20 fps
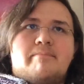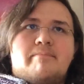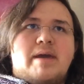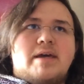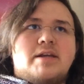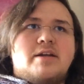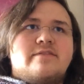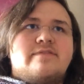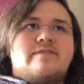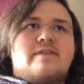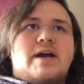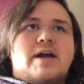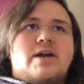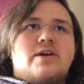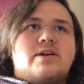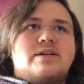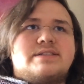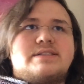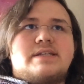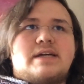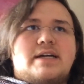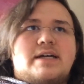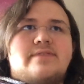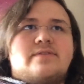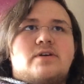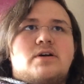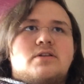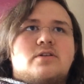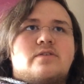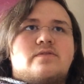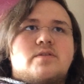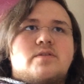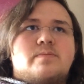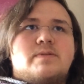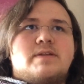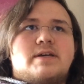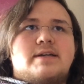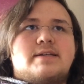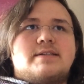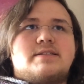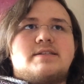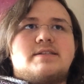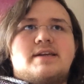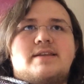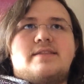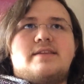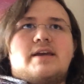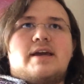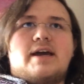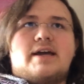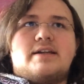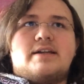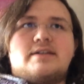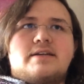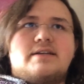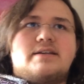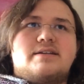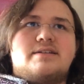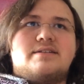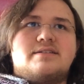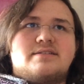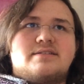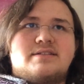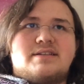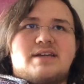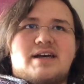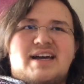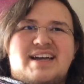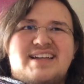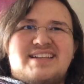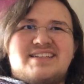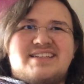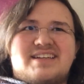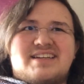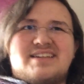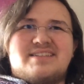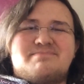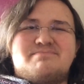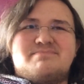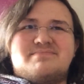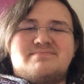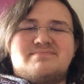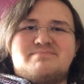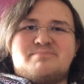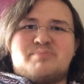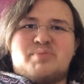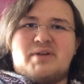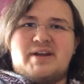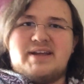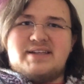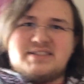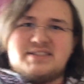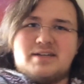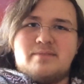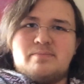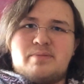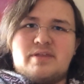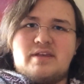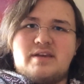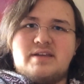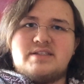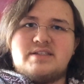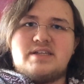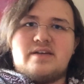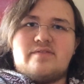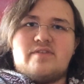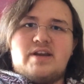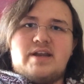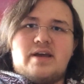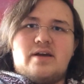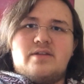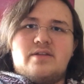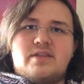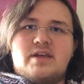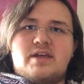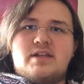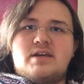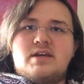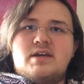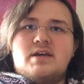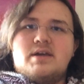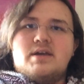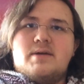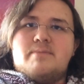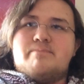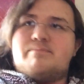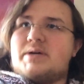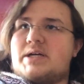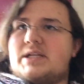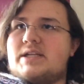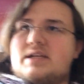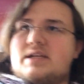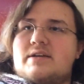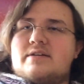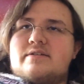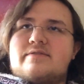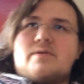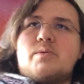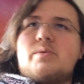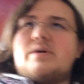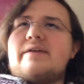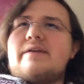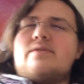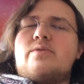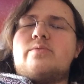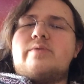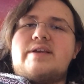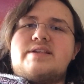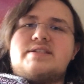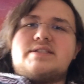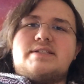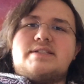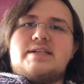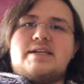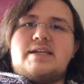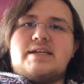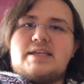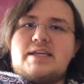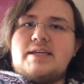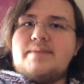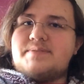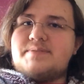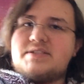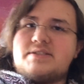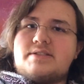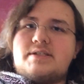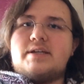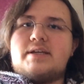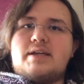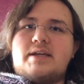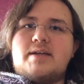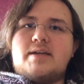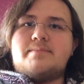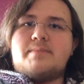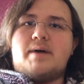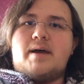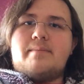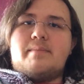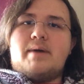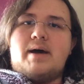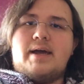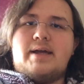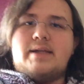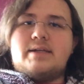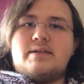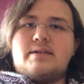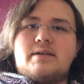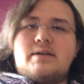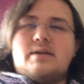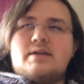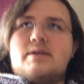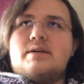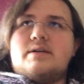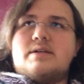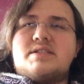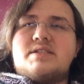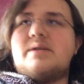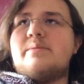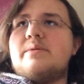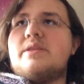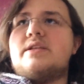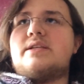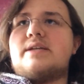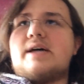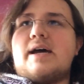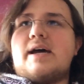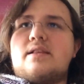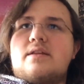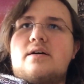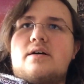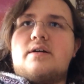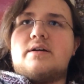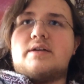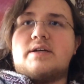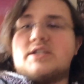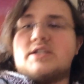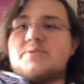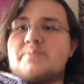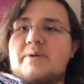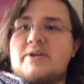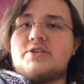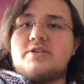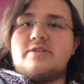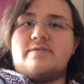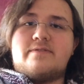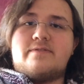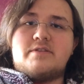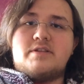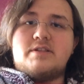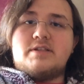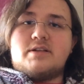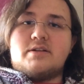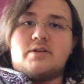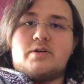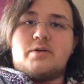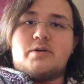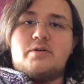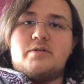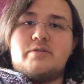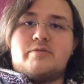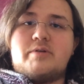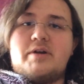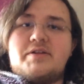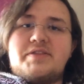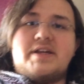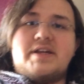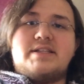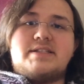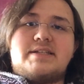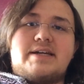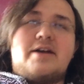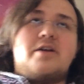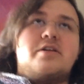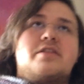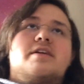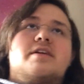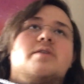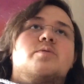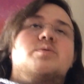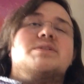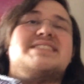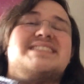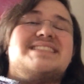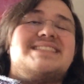Man on Fire is kind of all over the place, and the editing kind of breaks up things every now and then, but for whatever reason, it keeps sticking in my mind. Some of the dialogue, especially for the little girl throughout the entire thing, was